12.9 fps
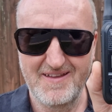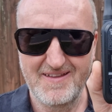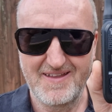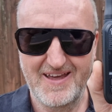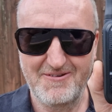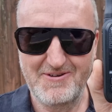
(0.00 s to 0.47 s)

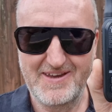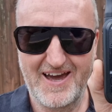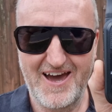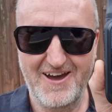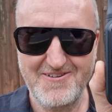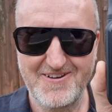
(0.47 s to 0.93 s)
There we
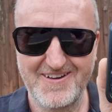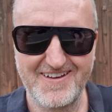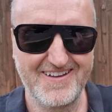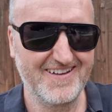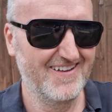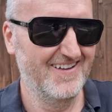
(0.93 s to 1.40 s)
go.
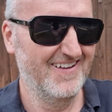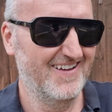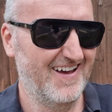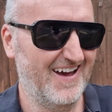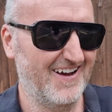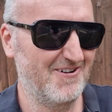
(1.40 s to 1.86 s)

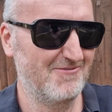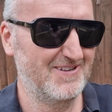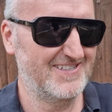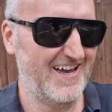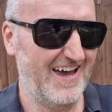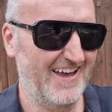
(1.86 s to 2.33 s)
How cool
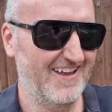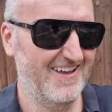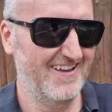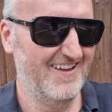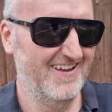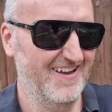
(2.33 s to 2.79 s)
is that?
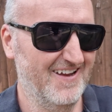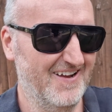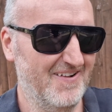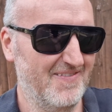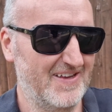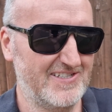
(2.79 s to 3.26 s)

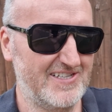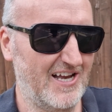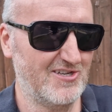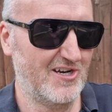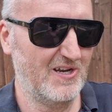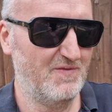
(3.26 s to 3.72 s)

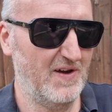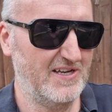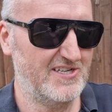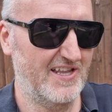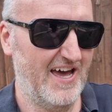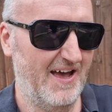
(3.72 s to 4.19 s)
Such a good
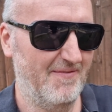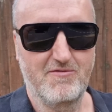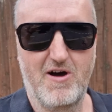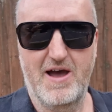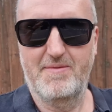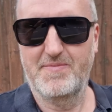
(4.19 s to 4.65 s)
feature, that.
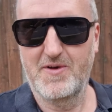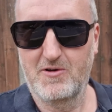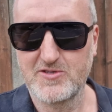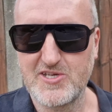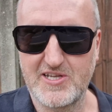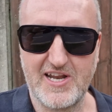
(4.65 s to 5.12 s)
Right,
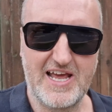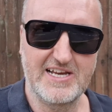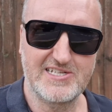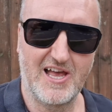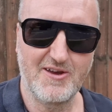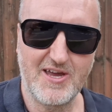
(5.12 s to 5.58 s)
on to the
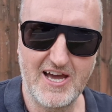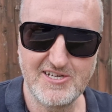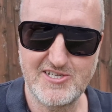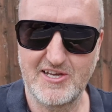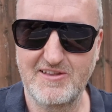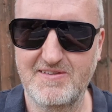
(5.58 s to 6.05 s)
next
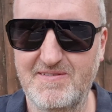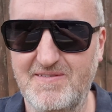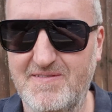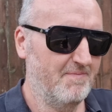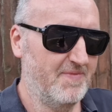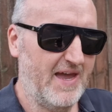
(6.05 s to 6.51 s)
location.
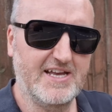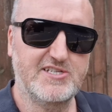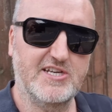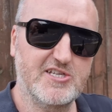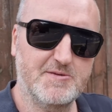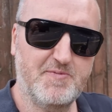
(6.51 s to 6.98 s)
Actually,
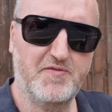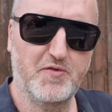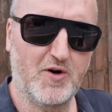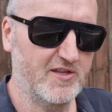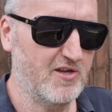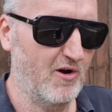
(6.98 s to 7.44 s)
just
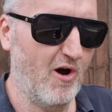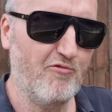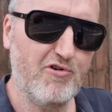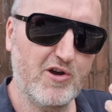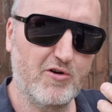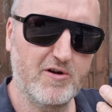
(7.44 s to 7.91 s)
before I do, I'll
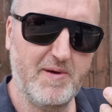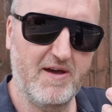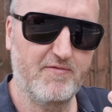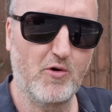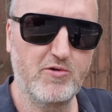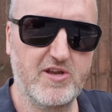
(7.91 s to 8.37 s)
record a bit of
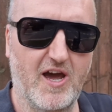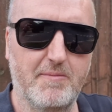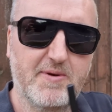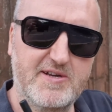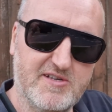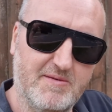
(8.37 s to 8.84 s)
audio
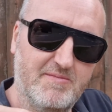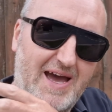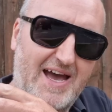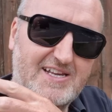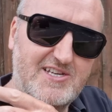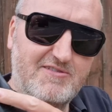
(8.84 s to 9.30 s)
because I'm
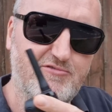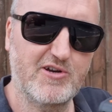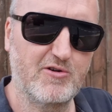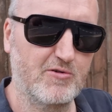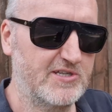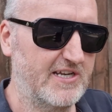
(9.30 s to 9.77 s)
actually
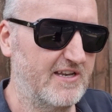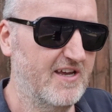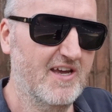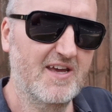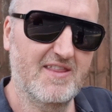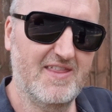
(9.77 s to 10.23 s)
recording
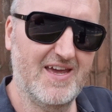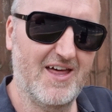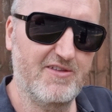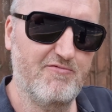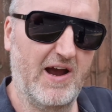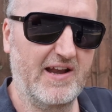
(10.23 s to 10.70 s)
the
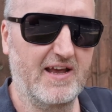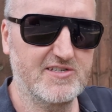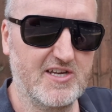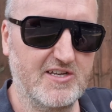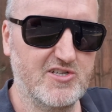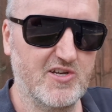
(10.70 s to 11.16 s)
other radio,
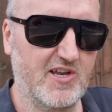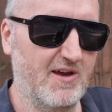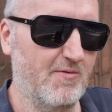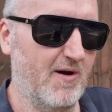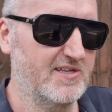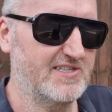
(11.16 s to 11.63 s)
so you should hear
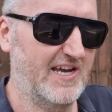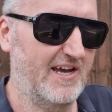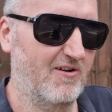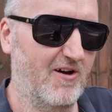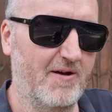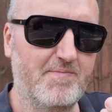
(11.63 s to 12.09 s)
what I sound
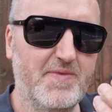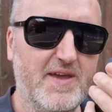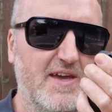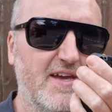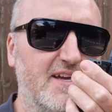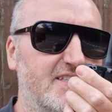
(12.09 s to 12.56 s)
like.
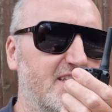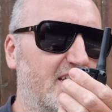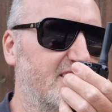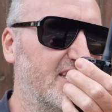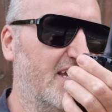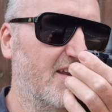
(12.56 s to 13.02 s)

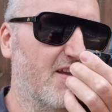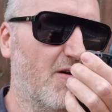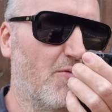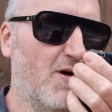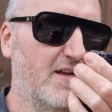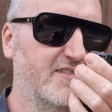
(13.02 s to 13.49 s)
Testing
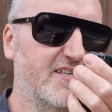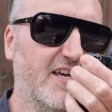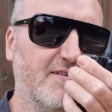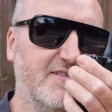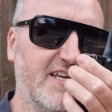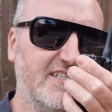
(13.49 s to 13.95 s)
1
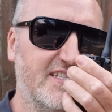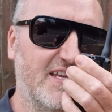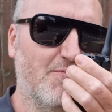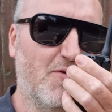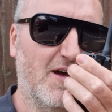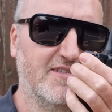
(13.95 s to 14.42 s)
2,
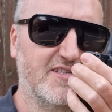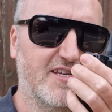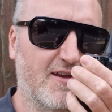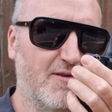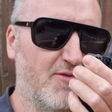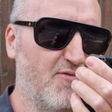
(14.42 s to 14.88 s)
testing 1
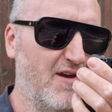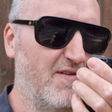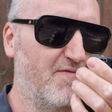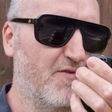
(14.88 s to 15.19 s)
2 3 4.